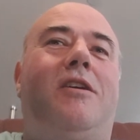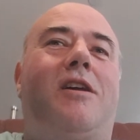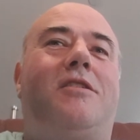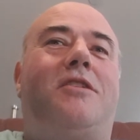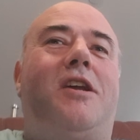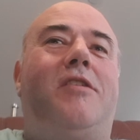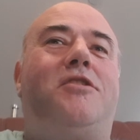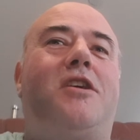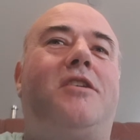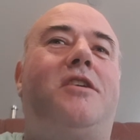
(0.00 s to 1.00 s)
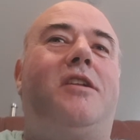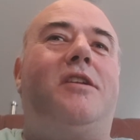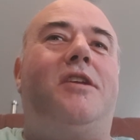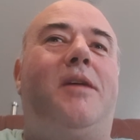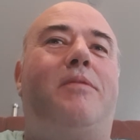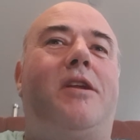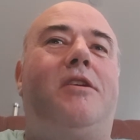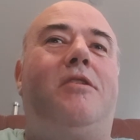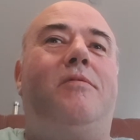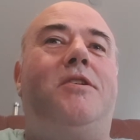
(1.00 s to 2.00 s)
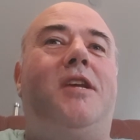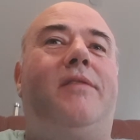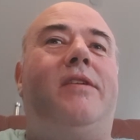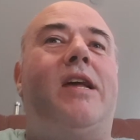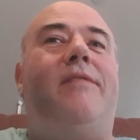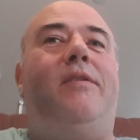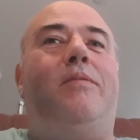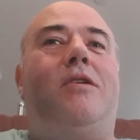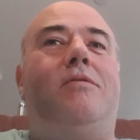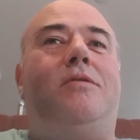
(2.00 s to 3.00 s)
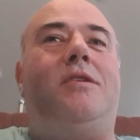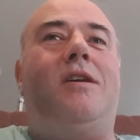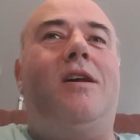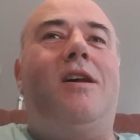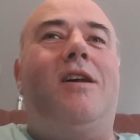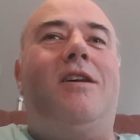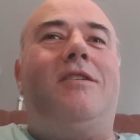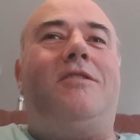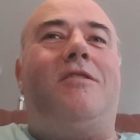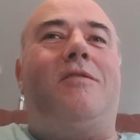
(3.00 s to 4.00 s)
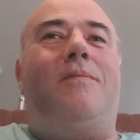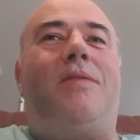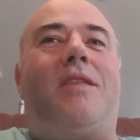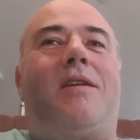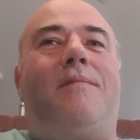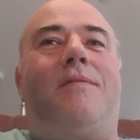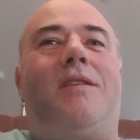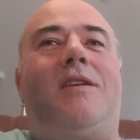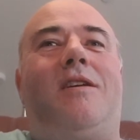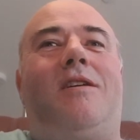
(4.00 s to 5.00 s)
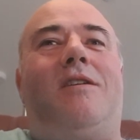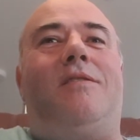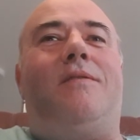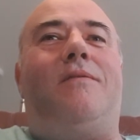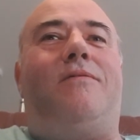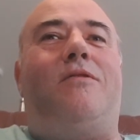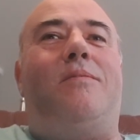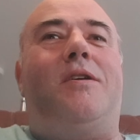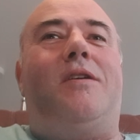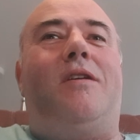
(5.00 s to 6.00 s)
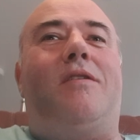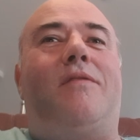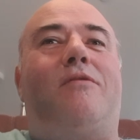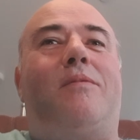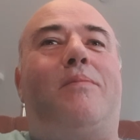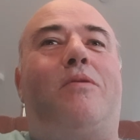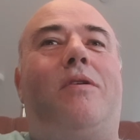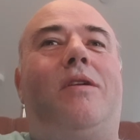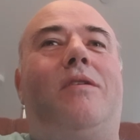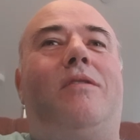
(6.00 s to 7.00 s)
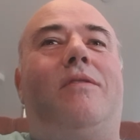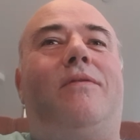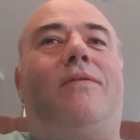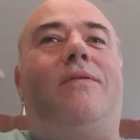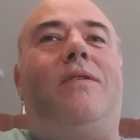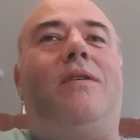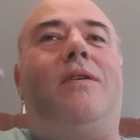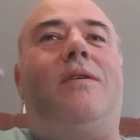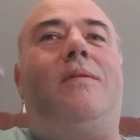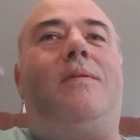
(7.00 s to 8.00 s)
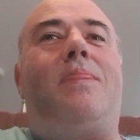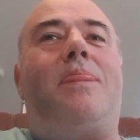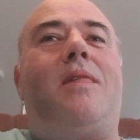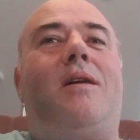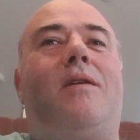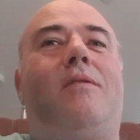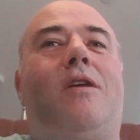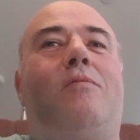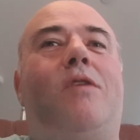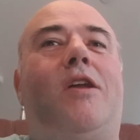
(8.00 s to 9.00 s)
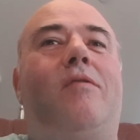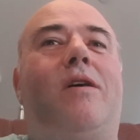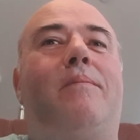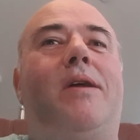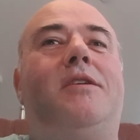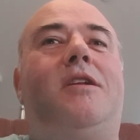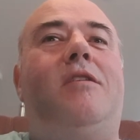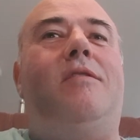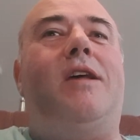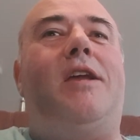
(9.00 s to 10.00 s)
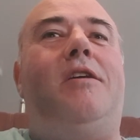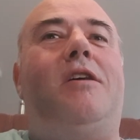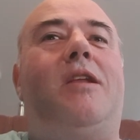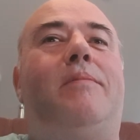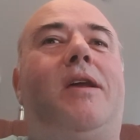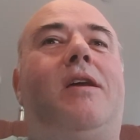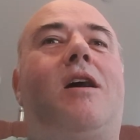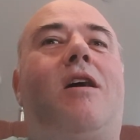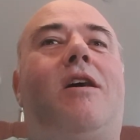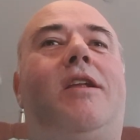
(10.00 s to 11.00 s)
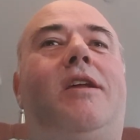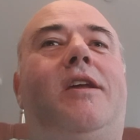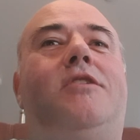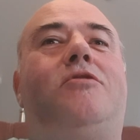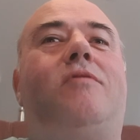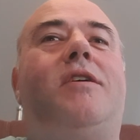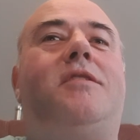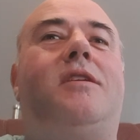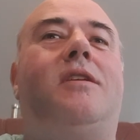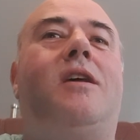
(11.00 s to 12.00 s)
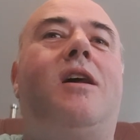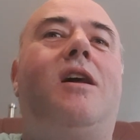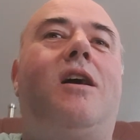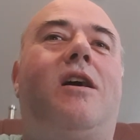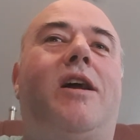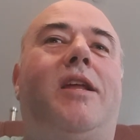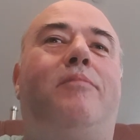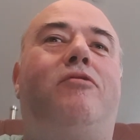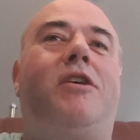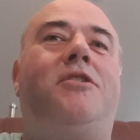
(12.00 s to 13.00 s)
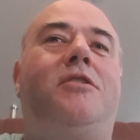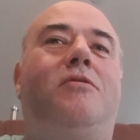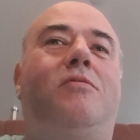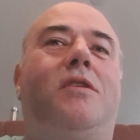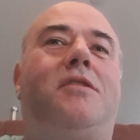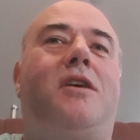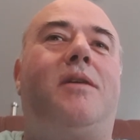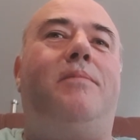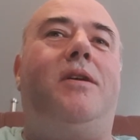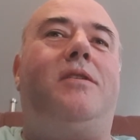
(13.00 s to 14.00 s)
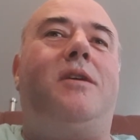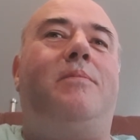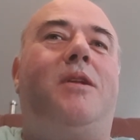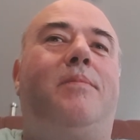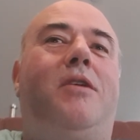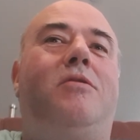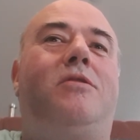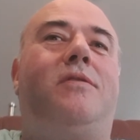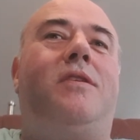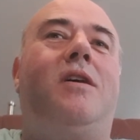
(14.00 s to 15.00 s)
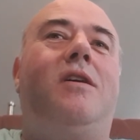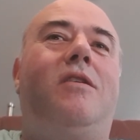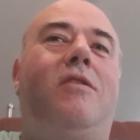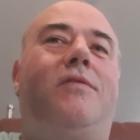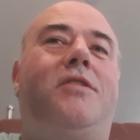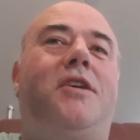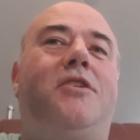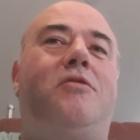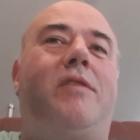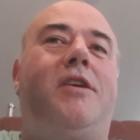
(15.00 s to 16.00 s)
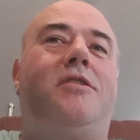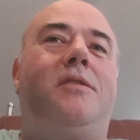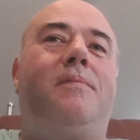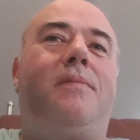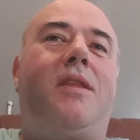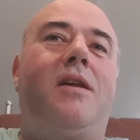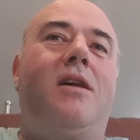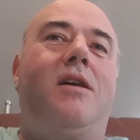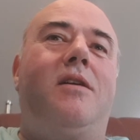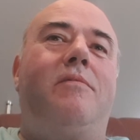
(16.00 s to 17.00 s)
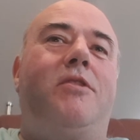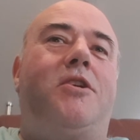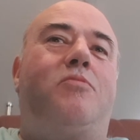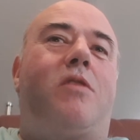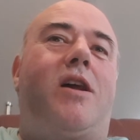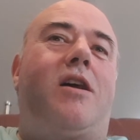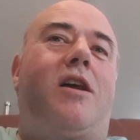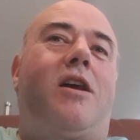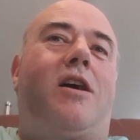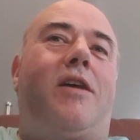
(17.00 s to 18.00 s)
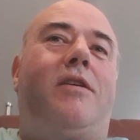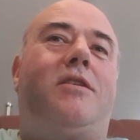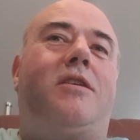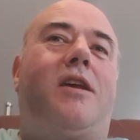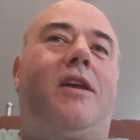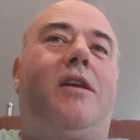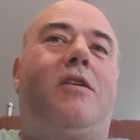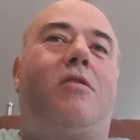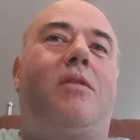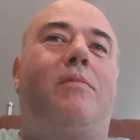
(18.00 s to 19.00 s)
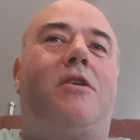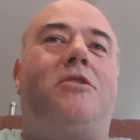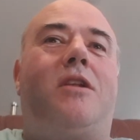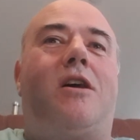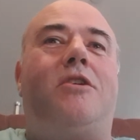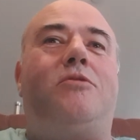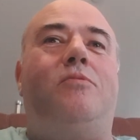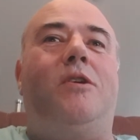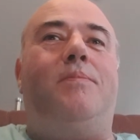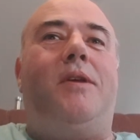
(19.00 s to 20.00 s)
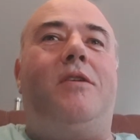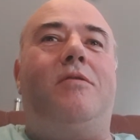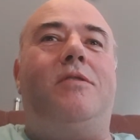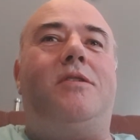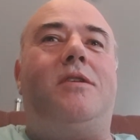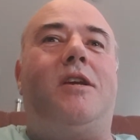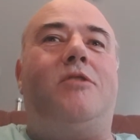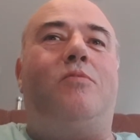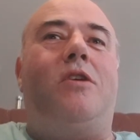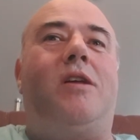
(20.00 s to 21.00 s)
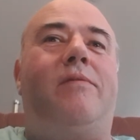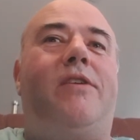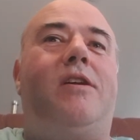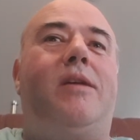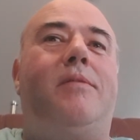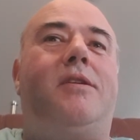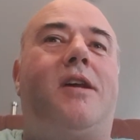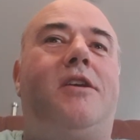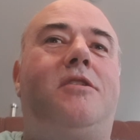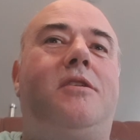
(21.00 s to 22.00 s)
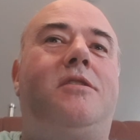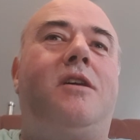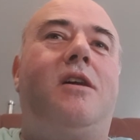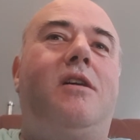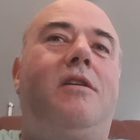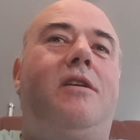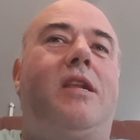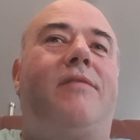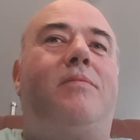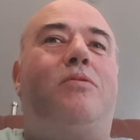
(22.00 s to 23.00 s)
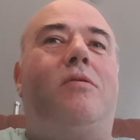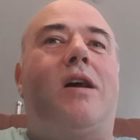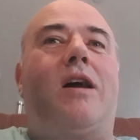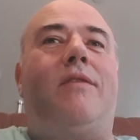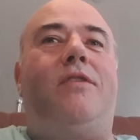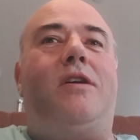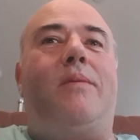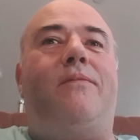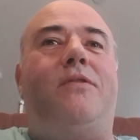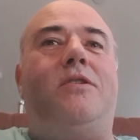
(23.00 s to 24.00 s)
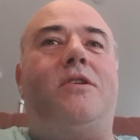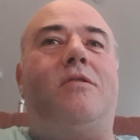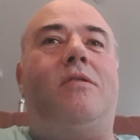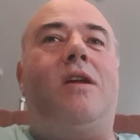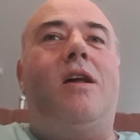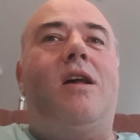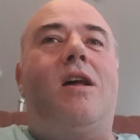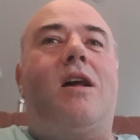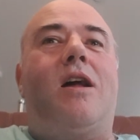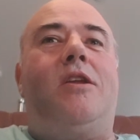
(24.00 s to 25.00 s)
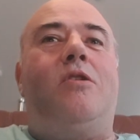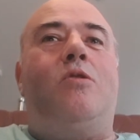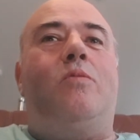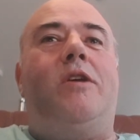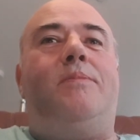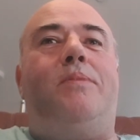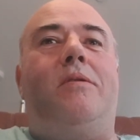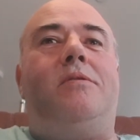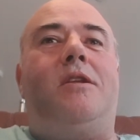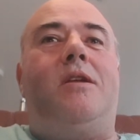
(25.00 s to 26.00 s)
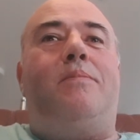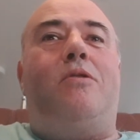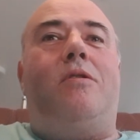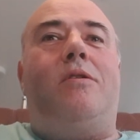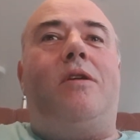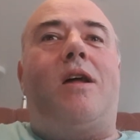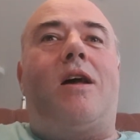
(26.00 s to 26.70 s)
as I say, you're chucked in the deep end and you're receiving heavy blows. So from a point of where you are mentally on that, you're going to be highly stressed and highly pressured all the time, simply because of the situation. Which is why I say go the martial arts route, because it's working within your limitations, never put out of your comfort zone, and you're always building upon